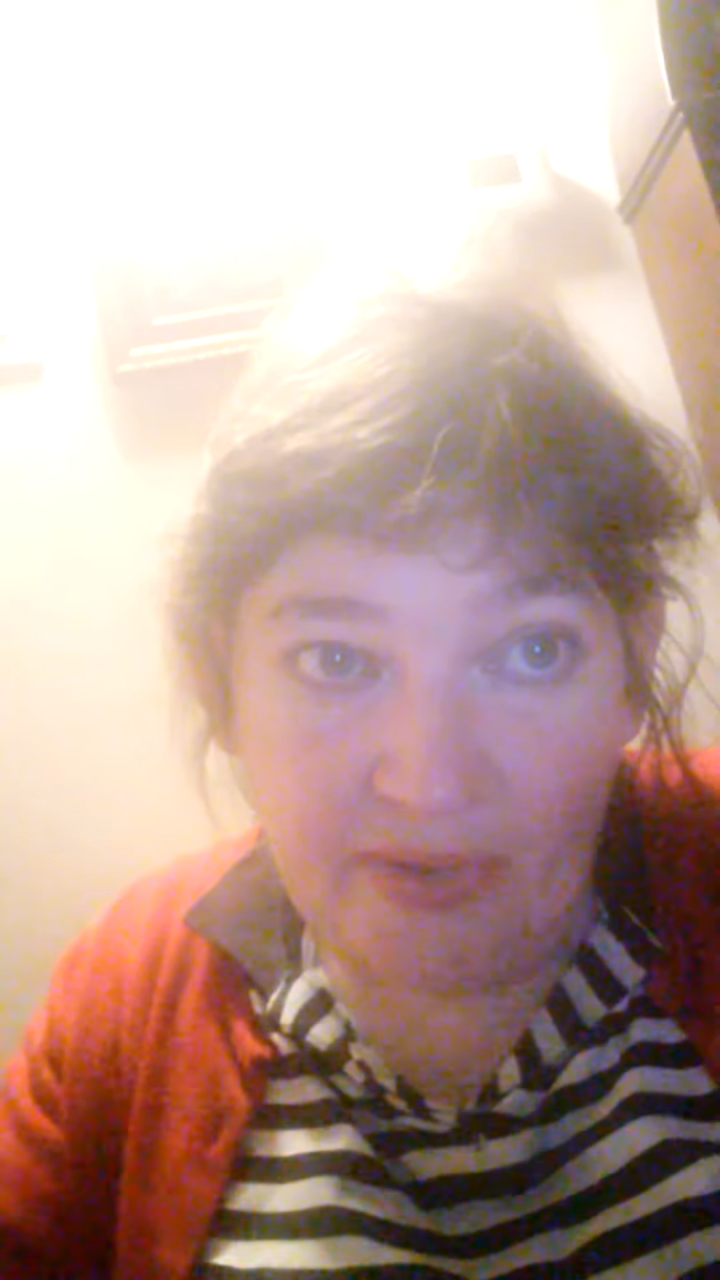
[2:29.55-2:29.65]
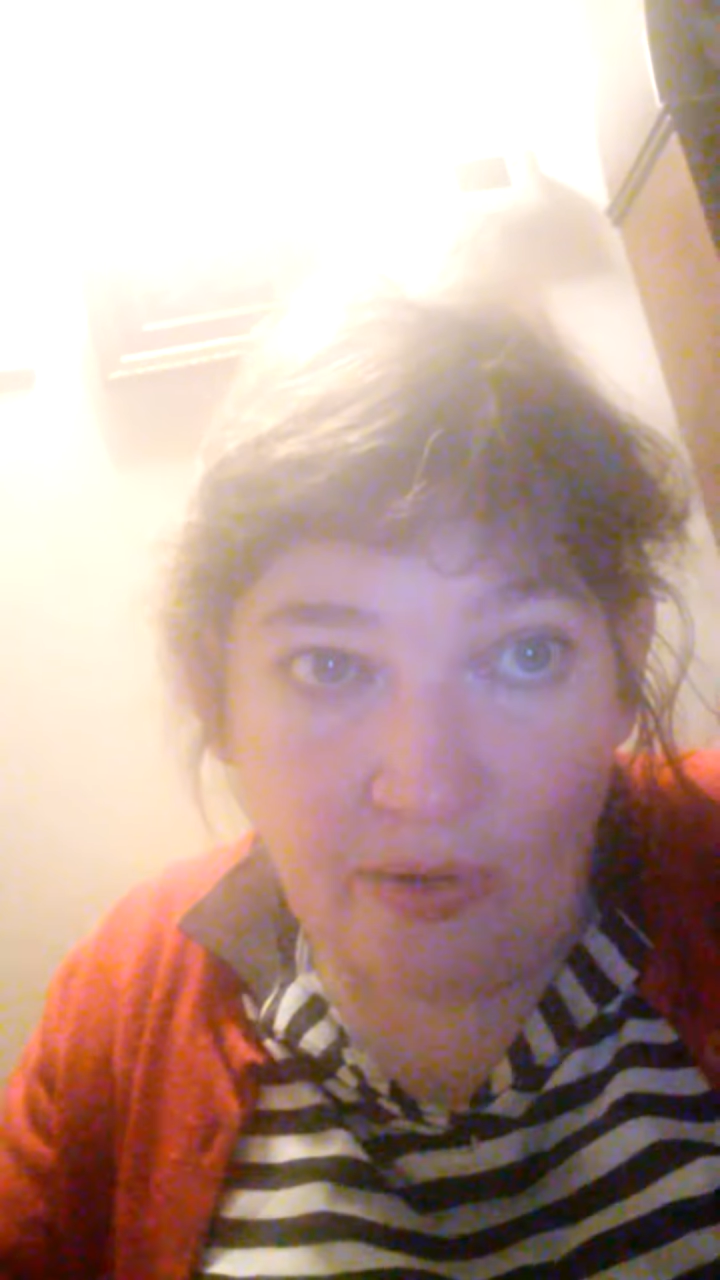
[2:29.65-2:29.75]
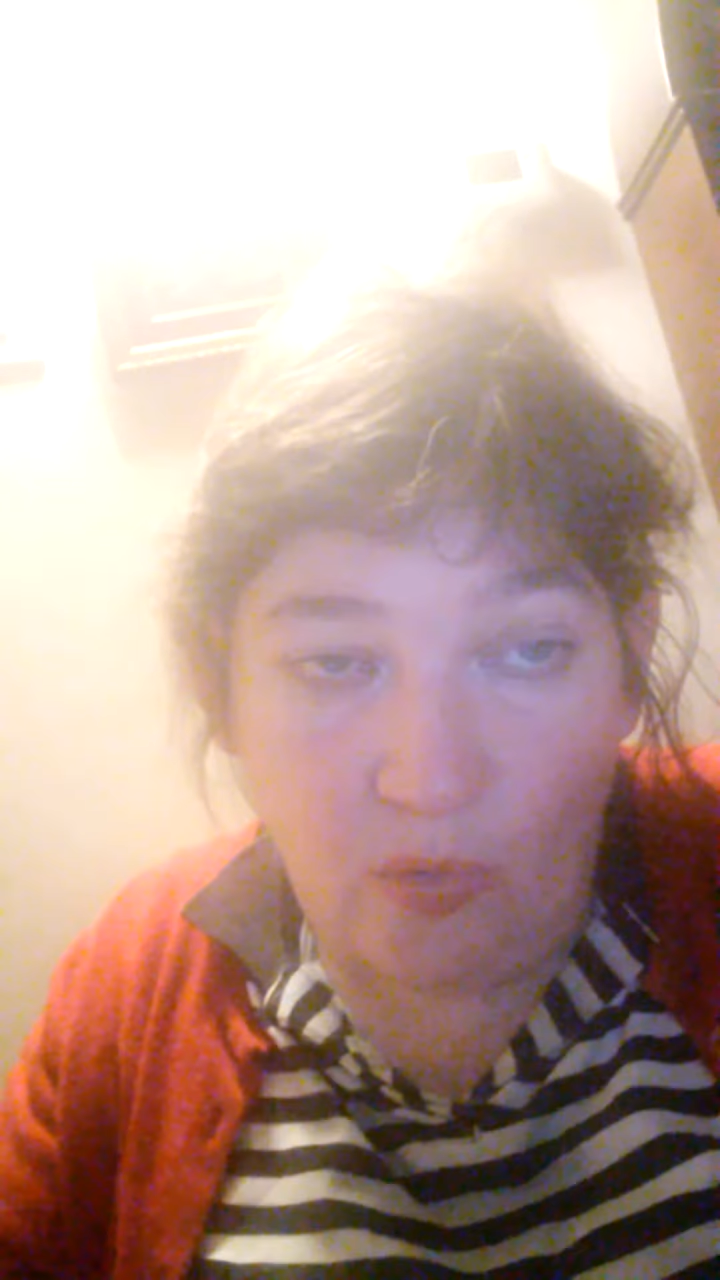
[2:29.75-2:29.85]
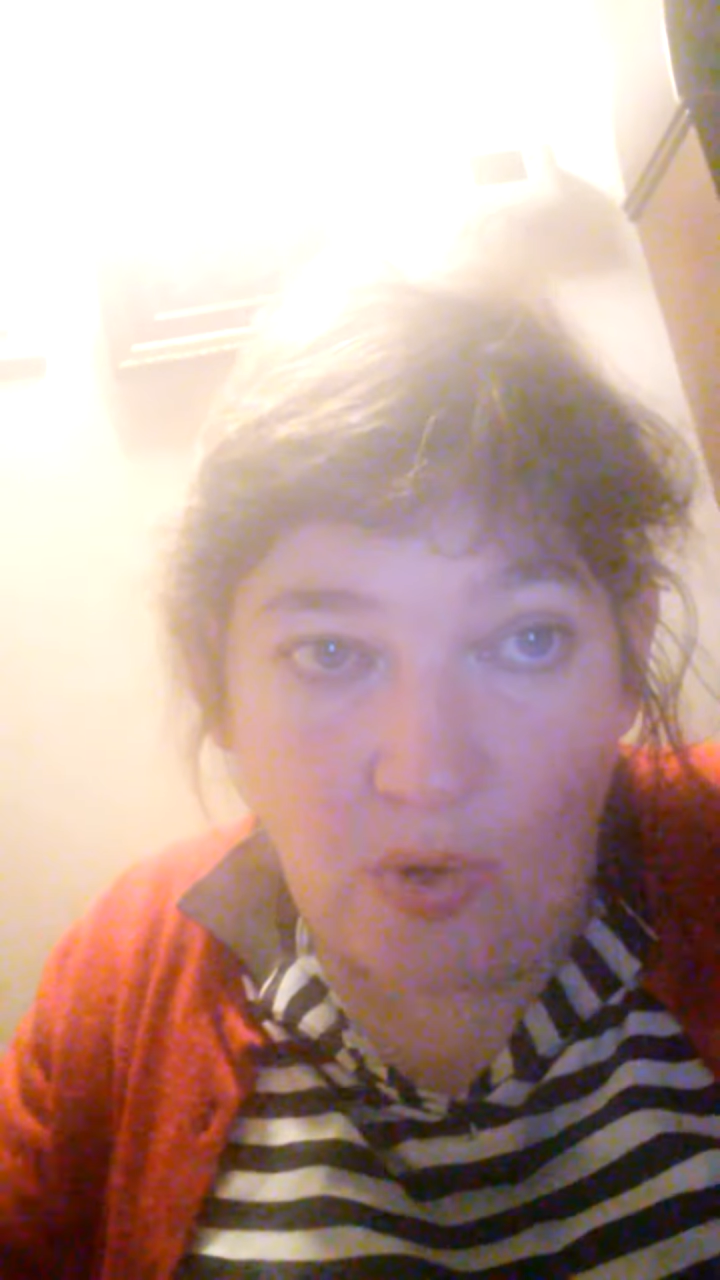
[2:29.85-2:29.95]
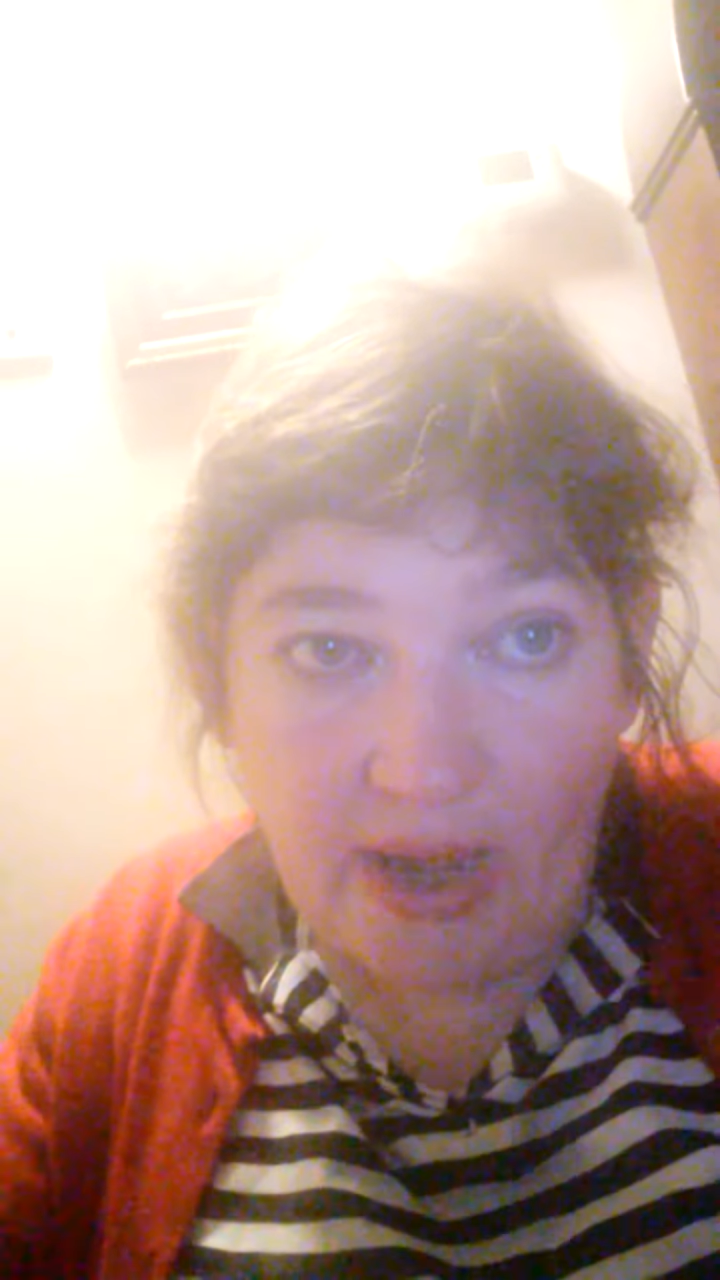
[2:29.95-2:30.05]

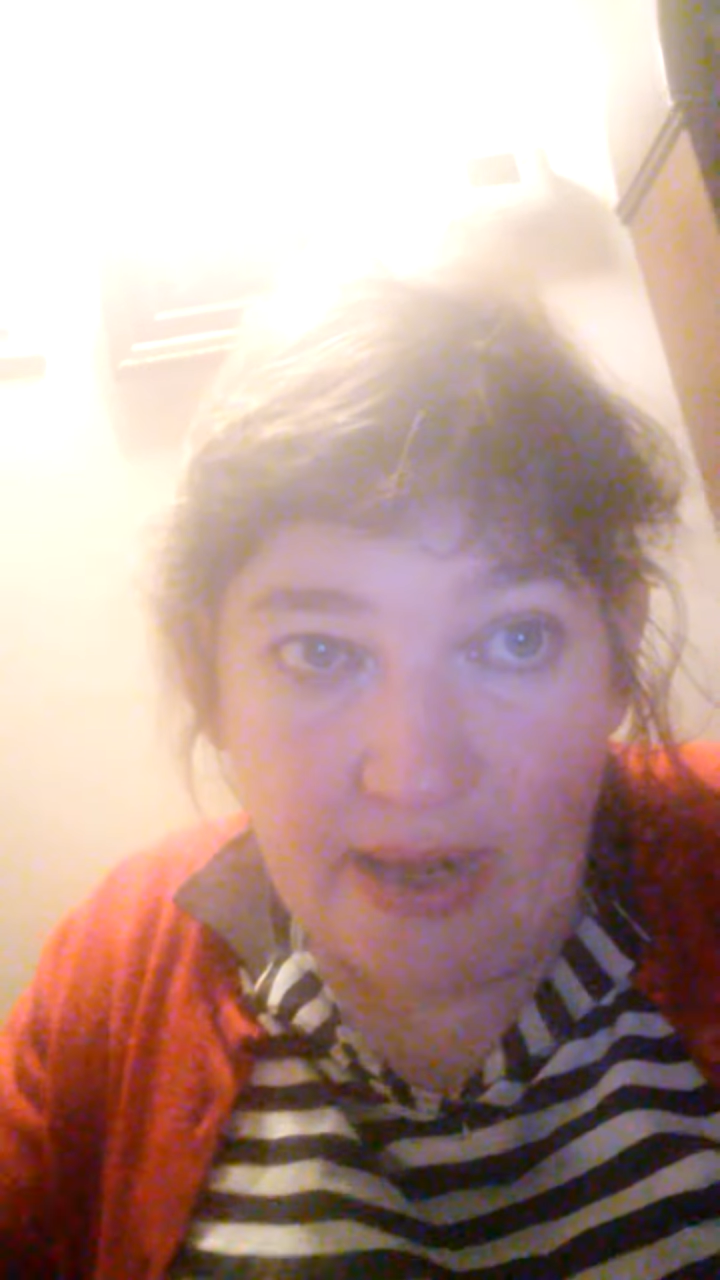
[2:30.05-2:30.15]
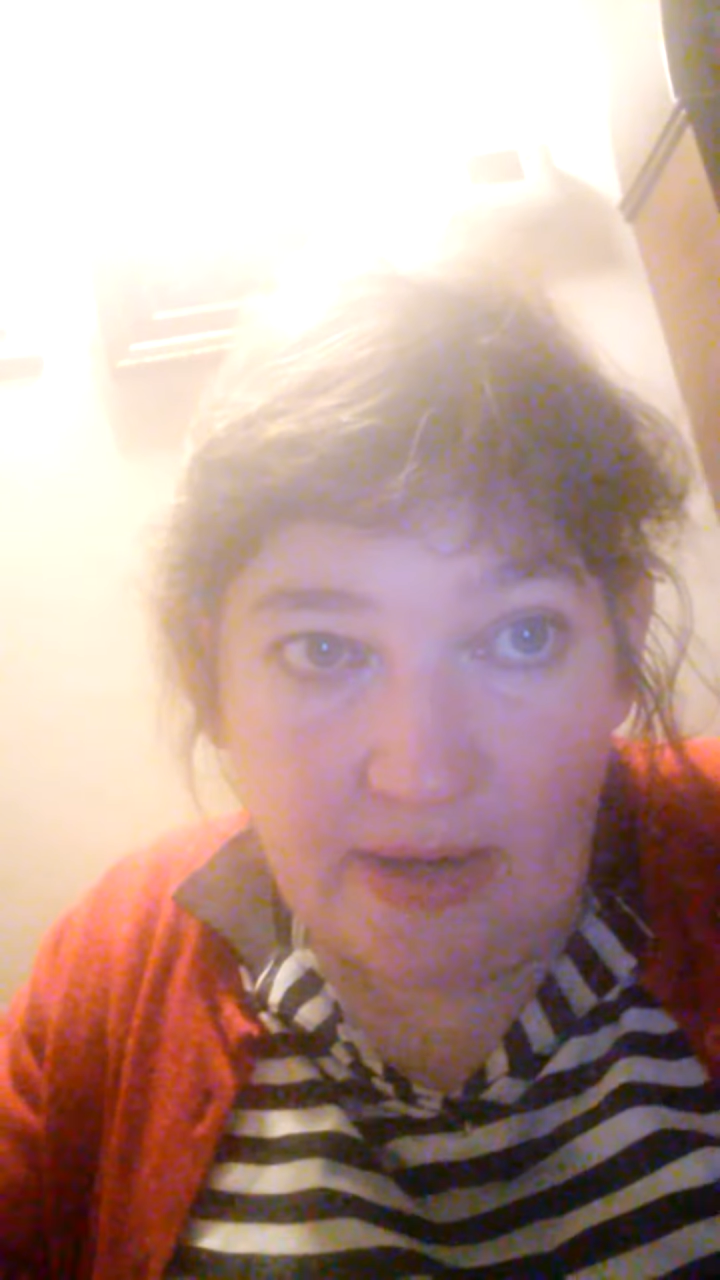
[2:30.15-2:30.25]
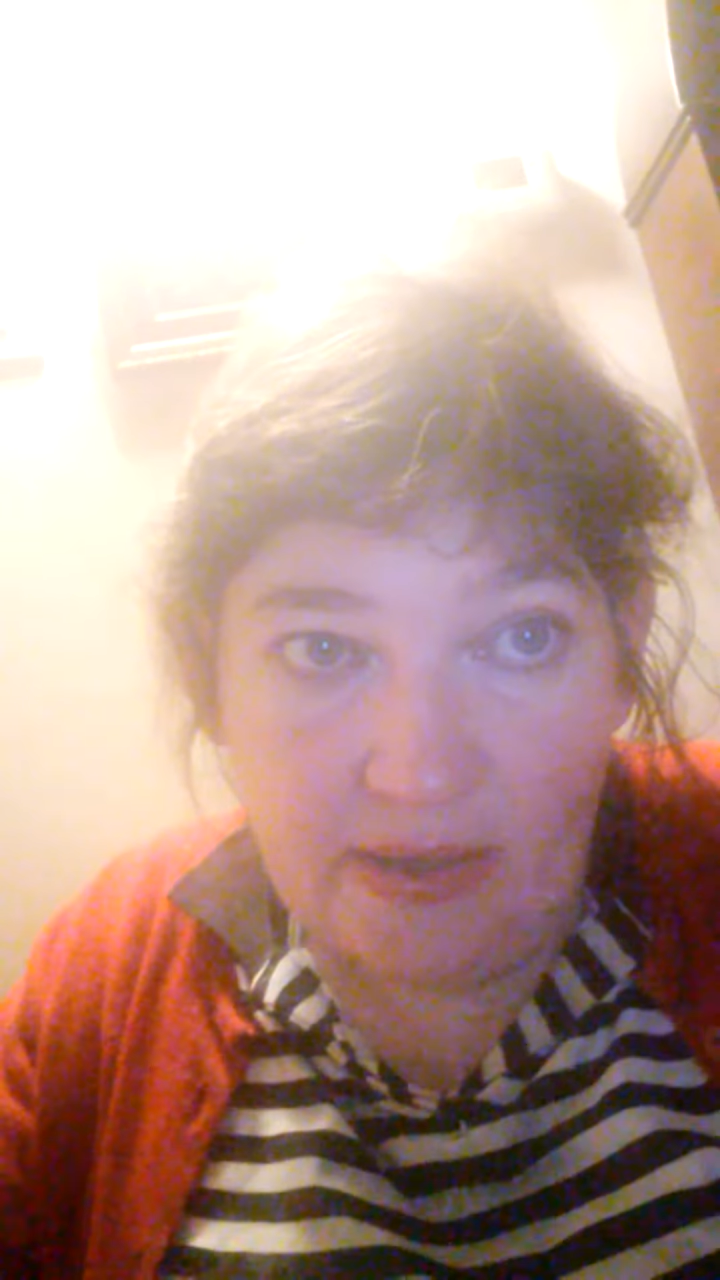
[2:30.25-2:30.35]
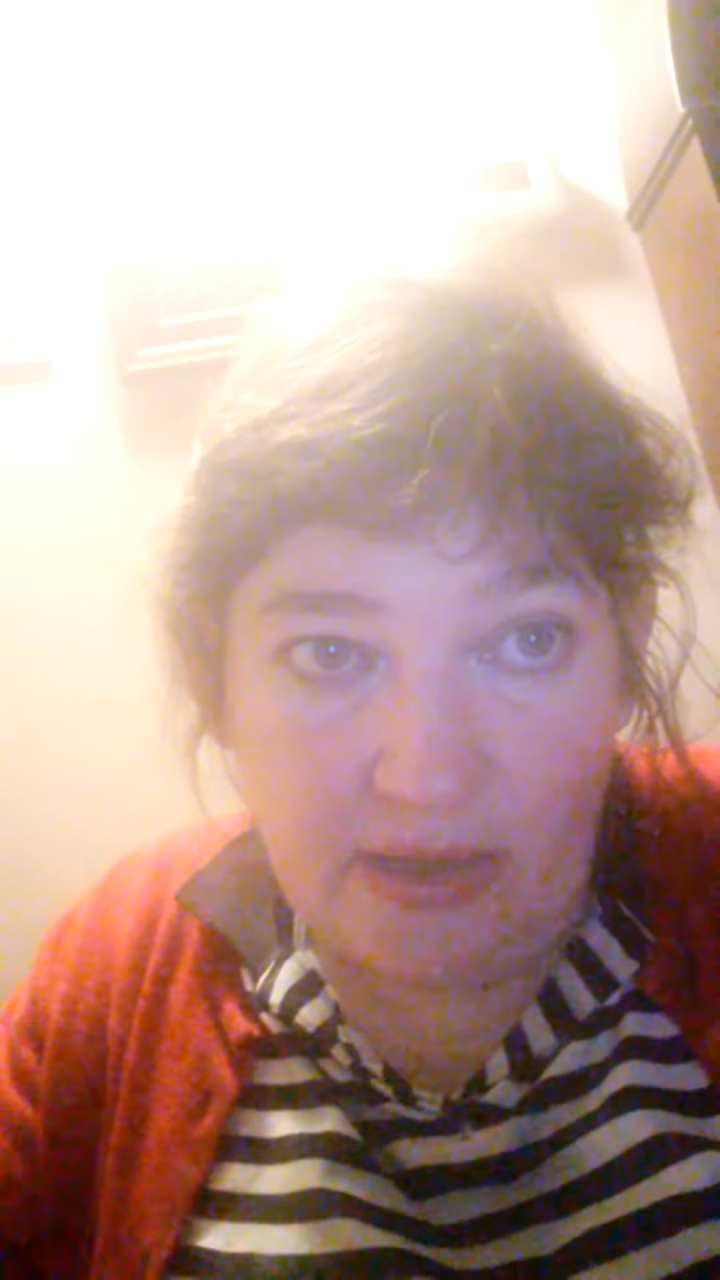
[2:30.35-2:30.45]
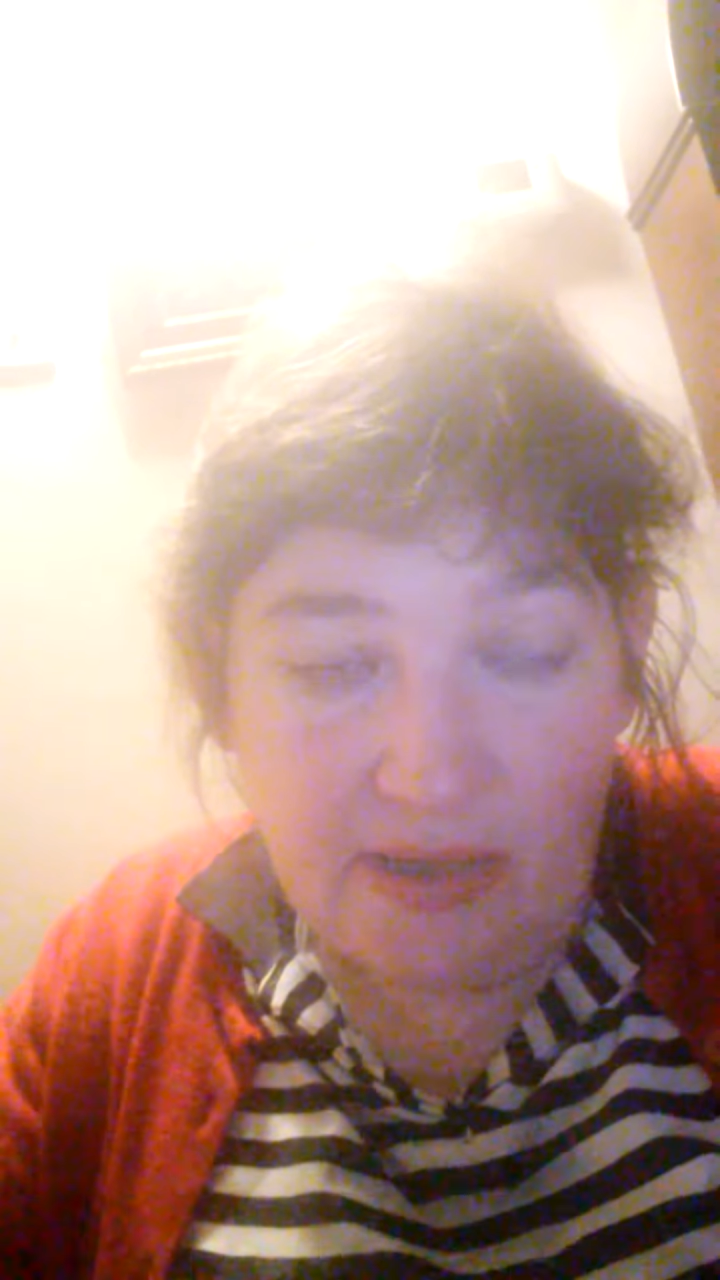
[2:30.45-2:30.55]

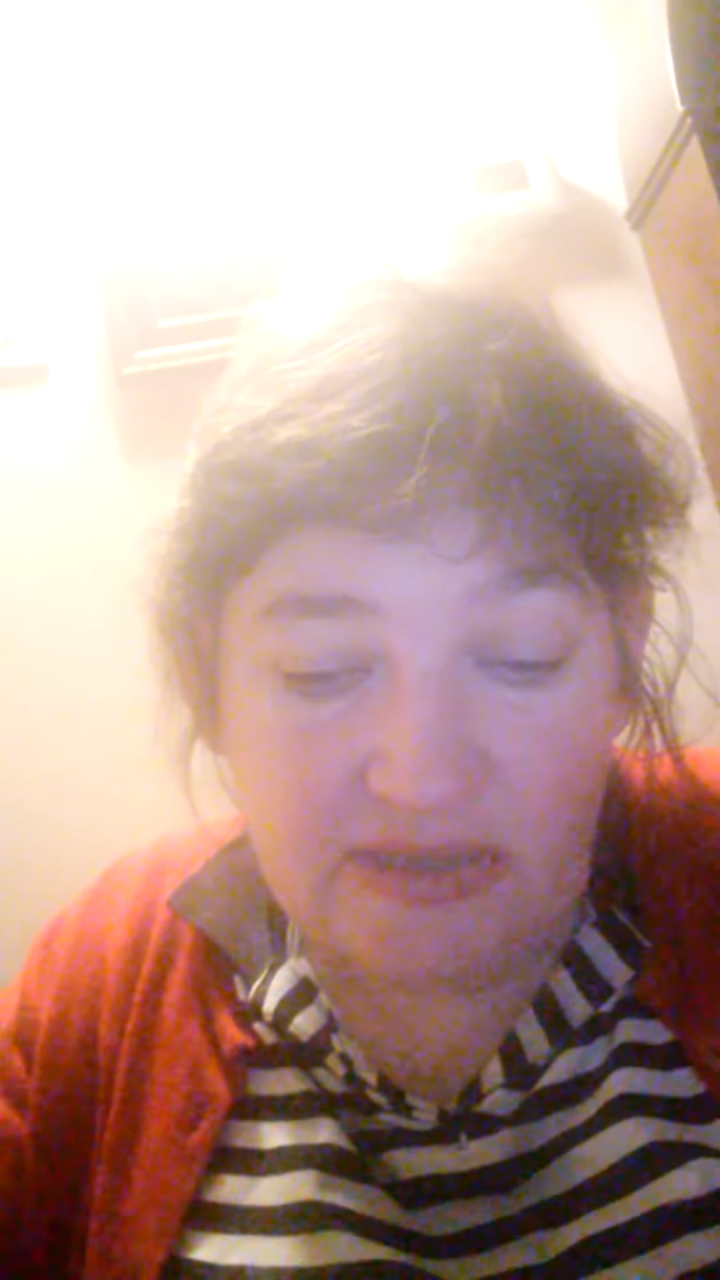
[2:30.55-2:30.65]
when the